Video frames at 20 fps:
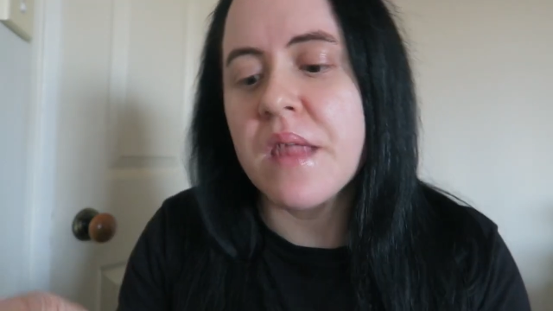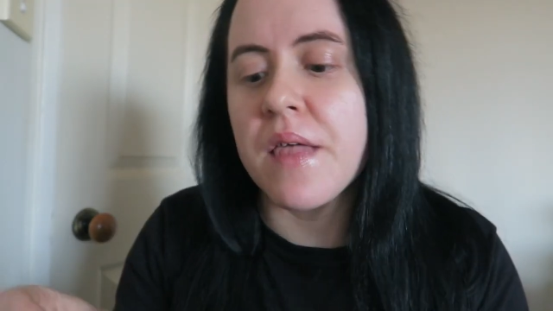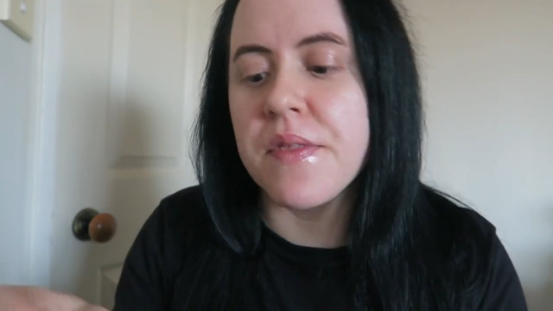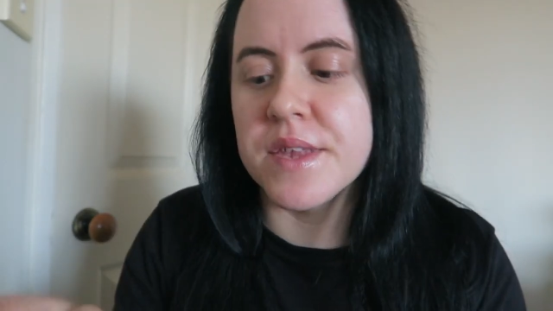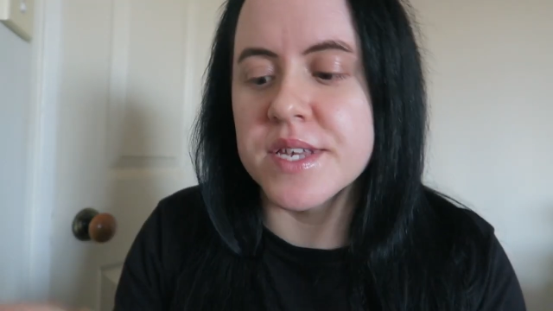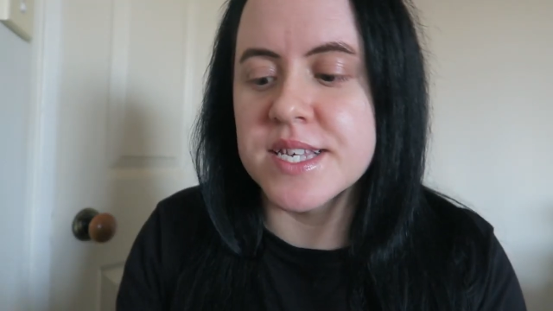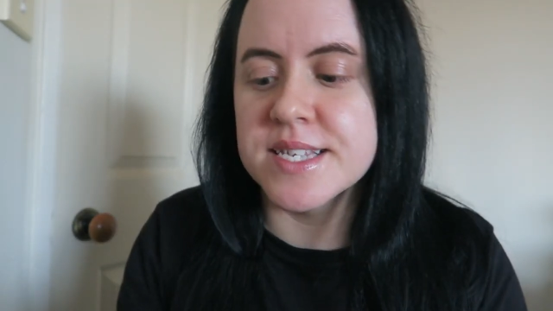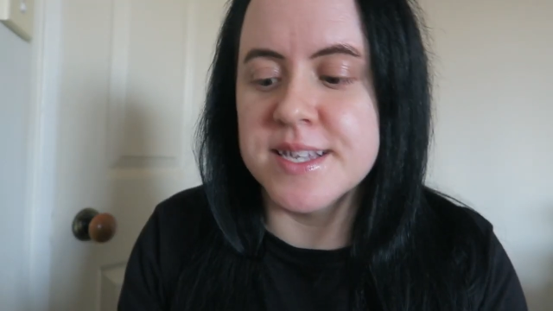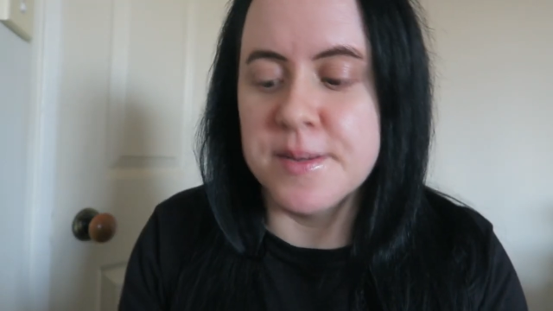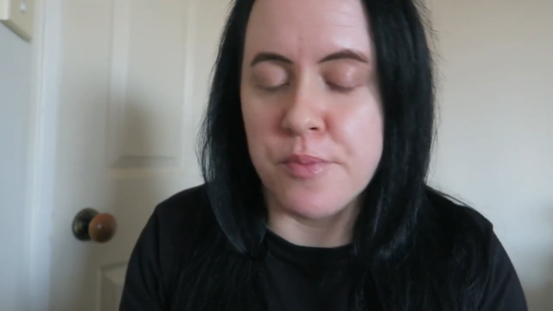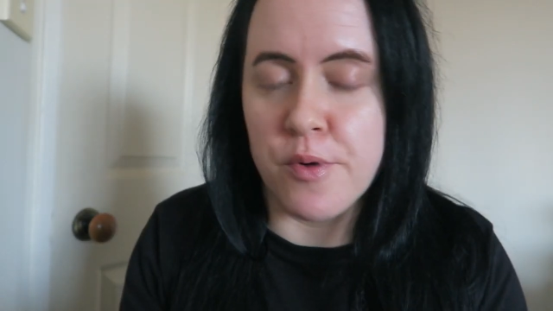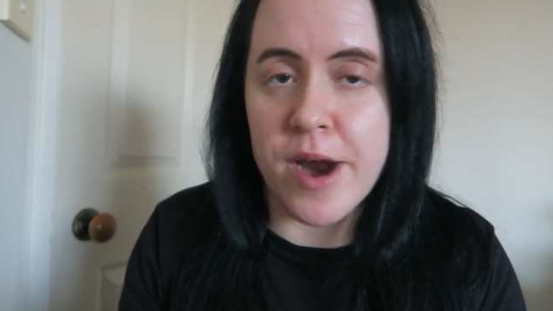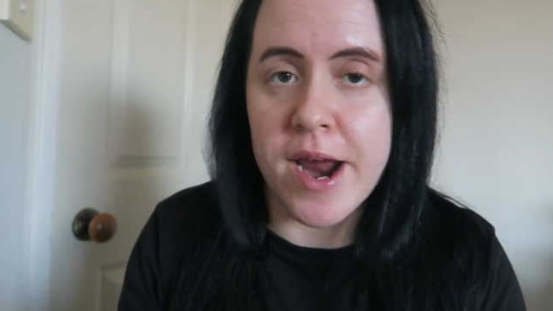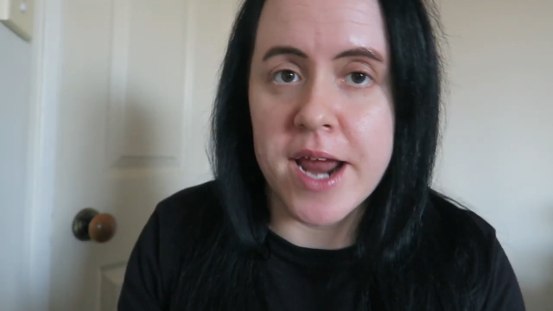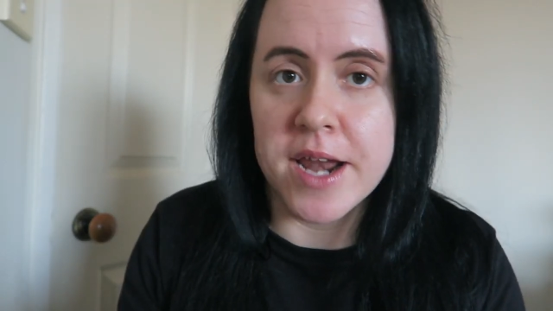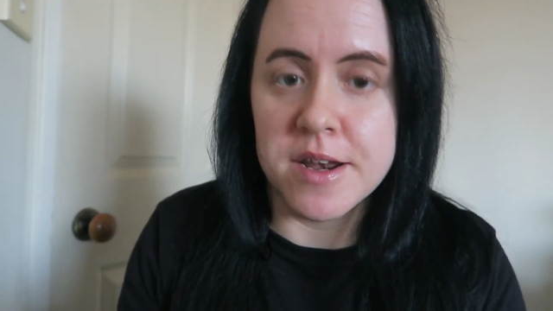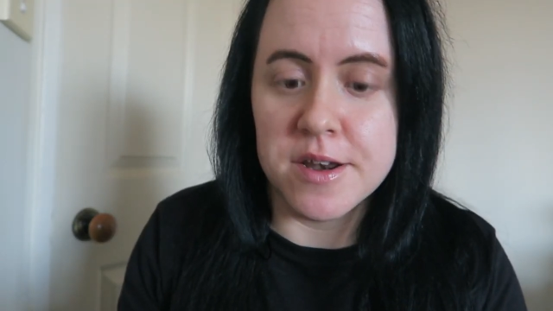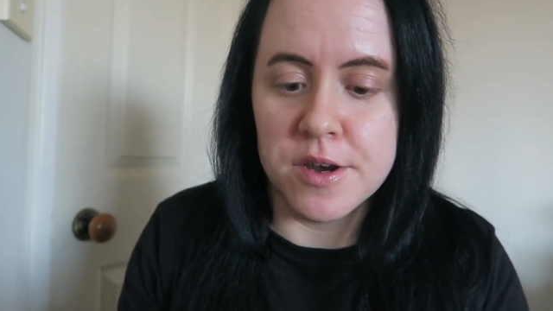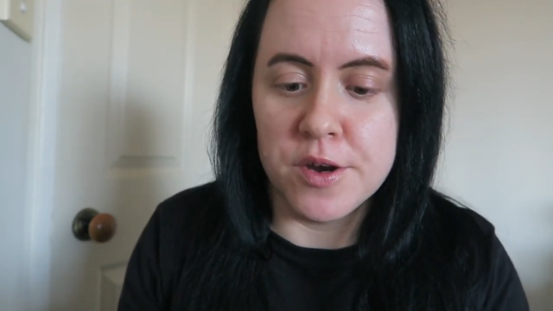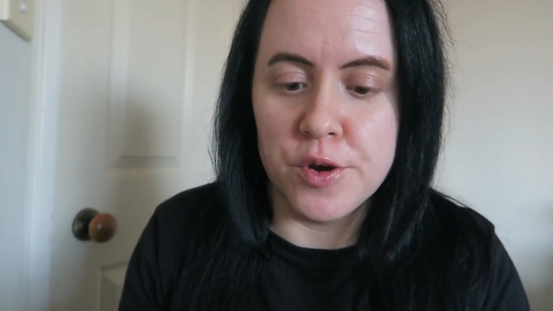This is a
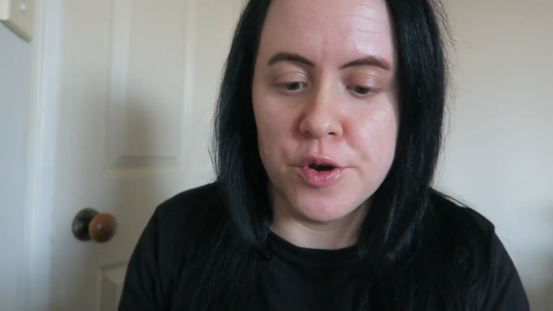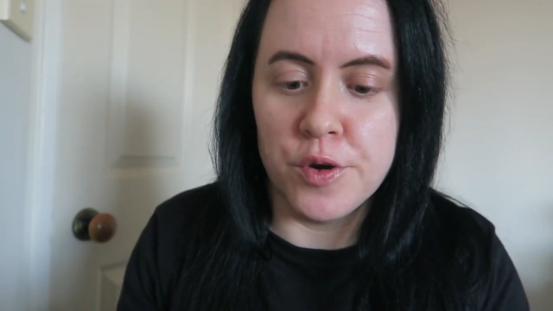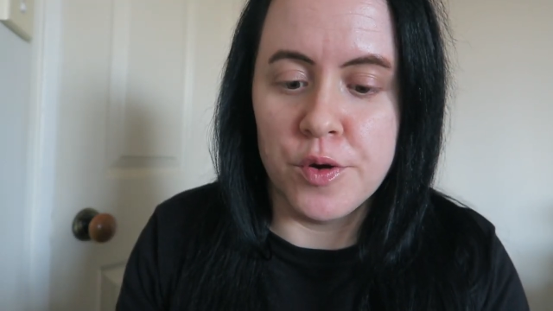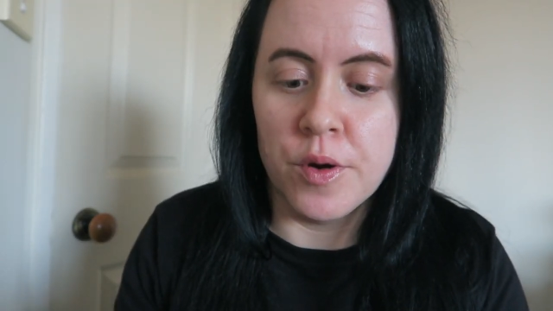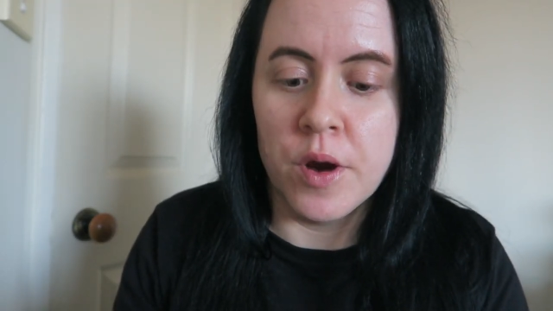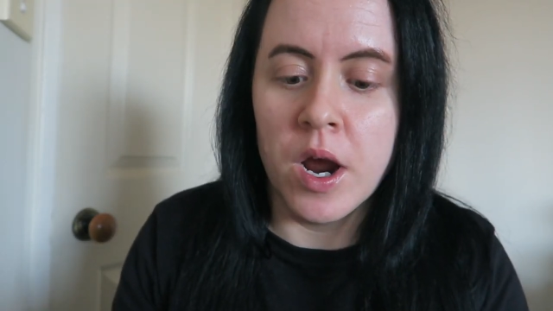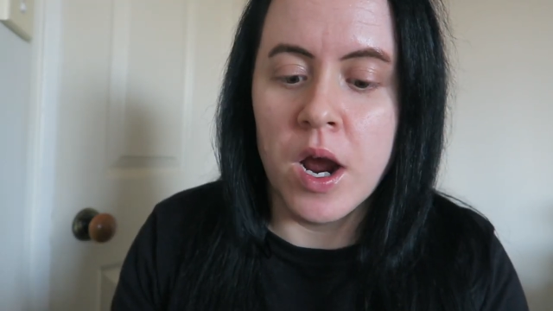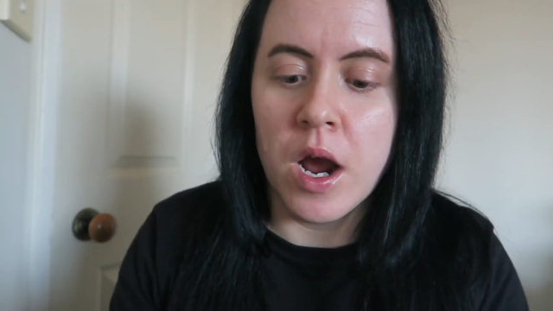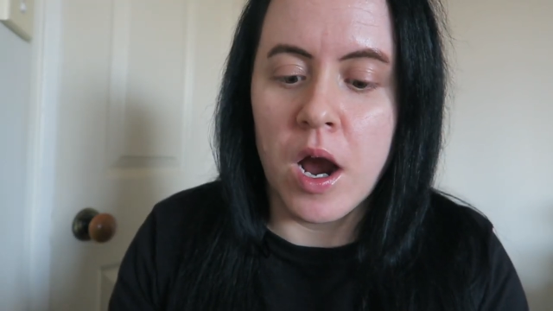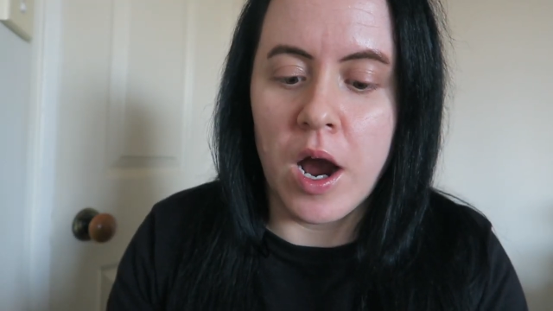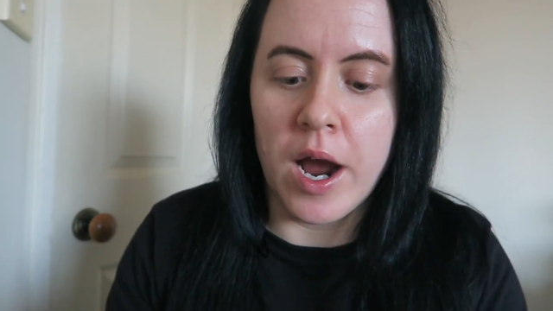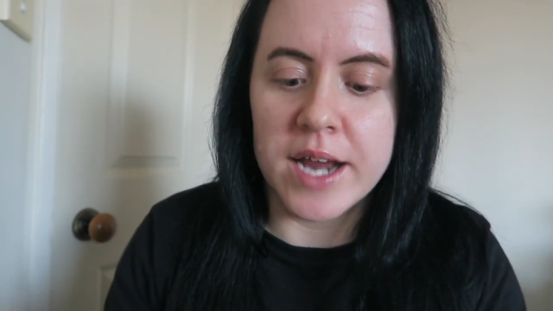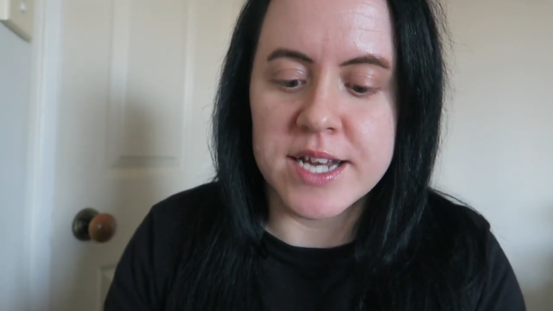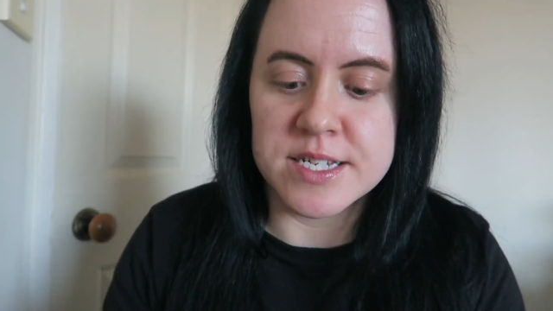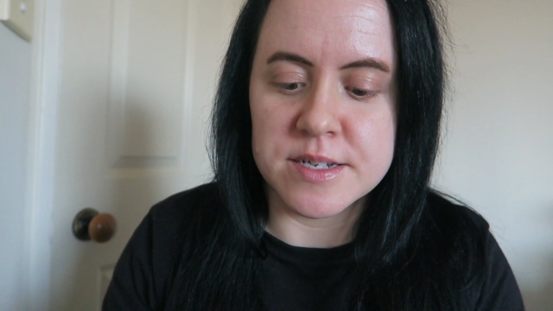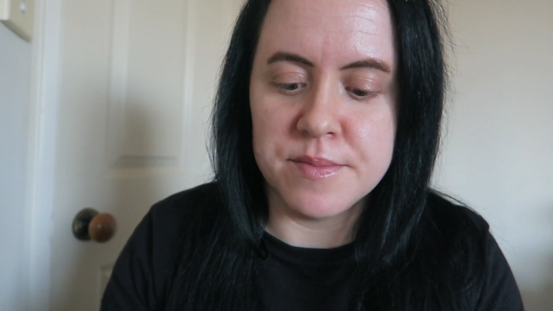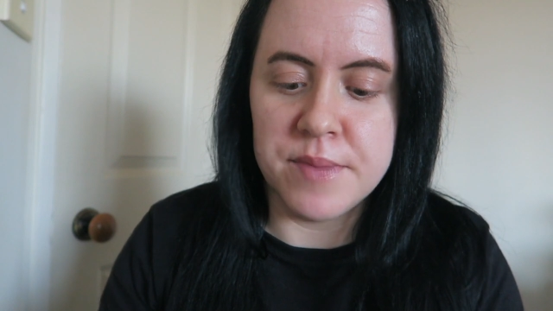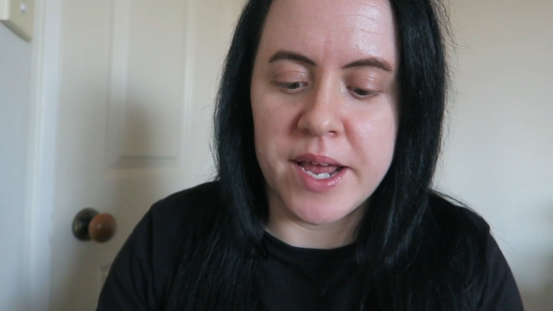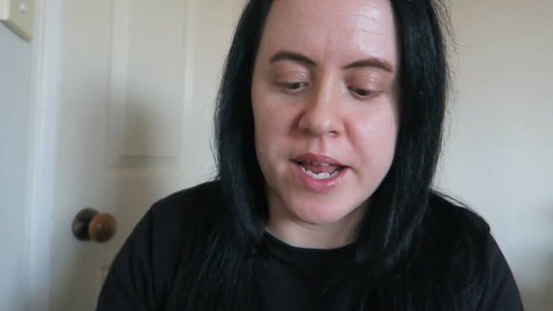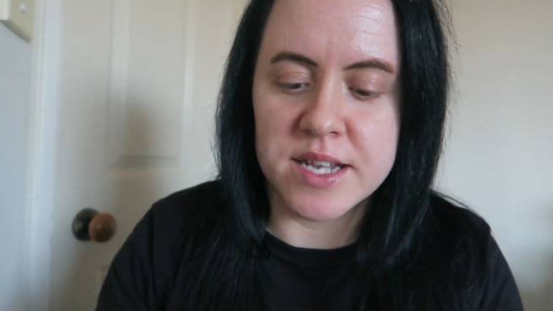brand new item,